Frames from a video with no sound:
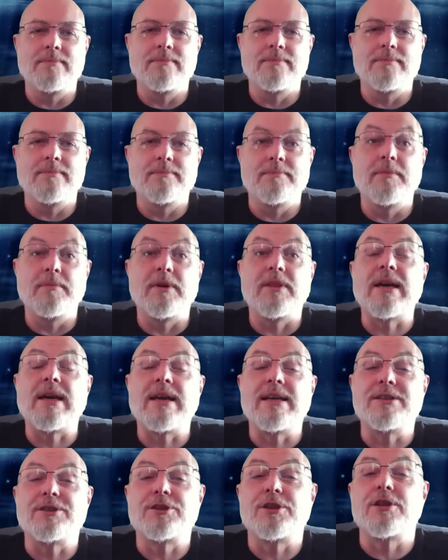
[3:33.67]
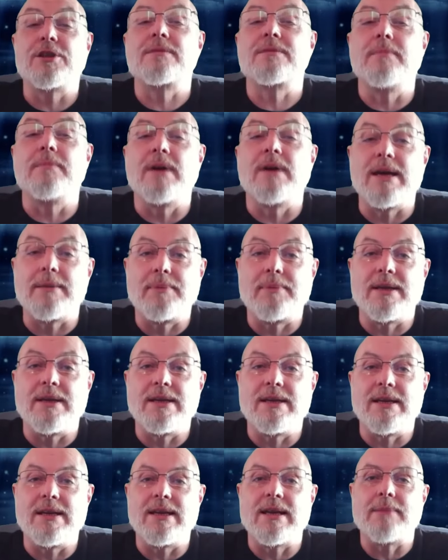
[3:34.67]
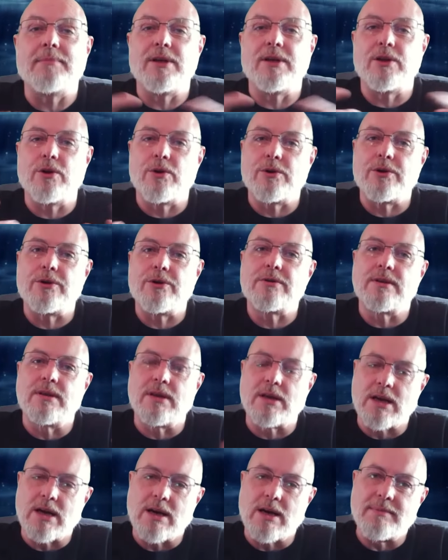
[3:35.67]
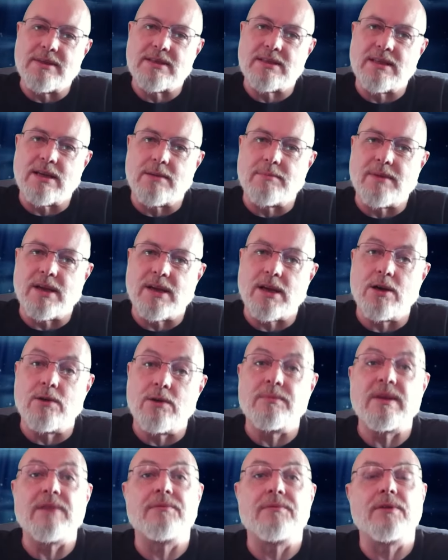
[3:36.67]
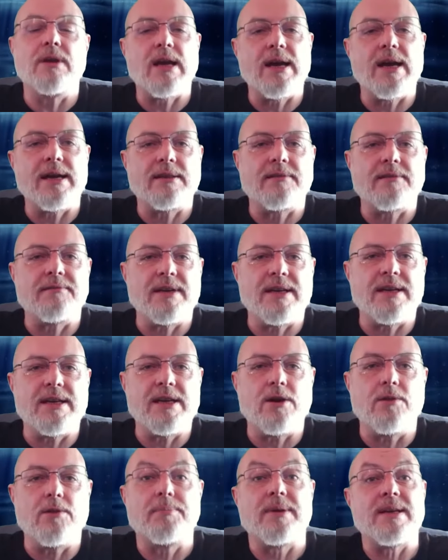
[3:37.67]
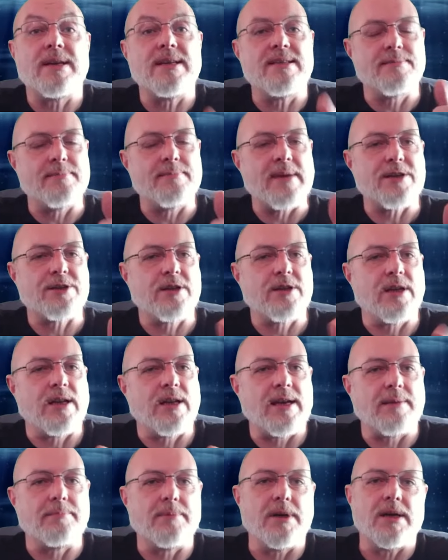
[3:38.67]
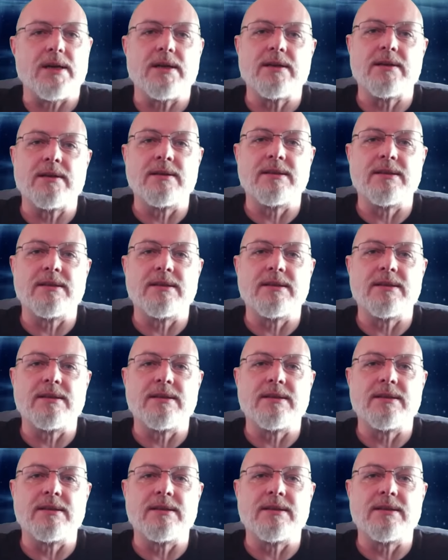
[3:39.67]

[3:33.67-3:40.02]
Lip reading: But that is just my opinion. Let me know yours in the comments down below. If you liked the video, please smash the like button.